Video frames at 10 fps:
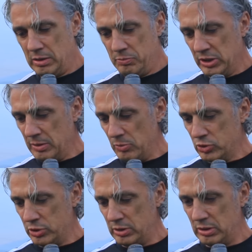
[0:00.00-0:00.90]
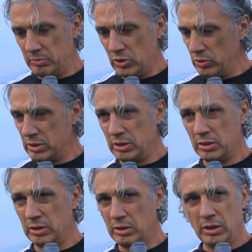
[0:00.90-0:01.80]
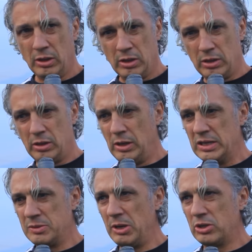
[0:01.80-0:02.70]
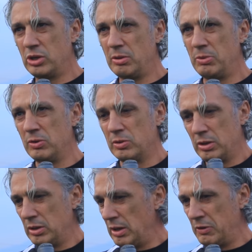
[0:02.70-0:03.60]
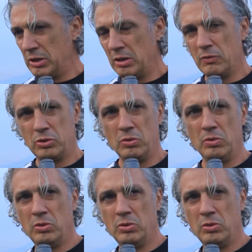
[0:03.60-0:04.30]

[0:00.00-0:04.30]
big emotion about last match, about everything, what